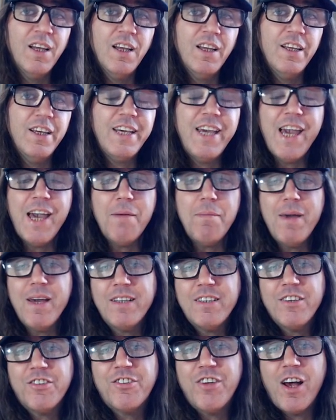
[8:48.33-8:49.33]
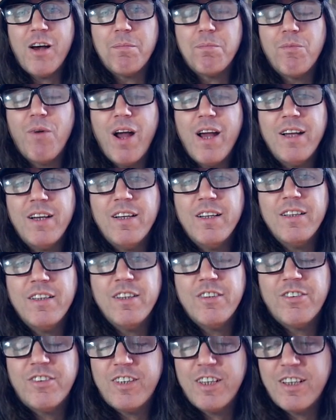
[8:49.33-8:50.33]
You can't make this up, right?
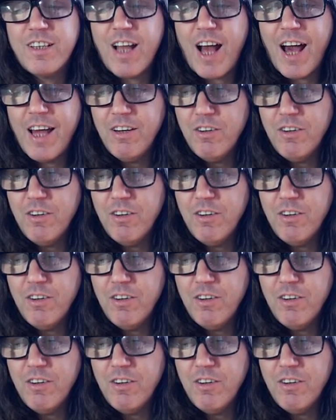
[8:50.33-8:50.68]
I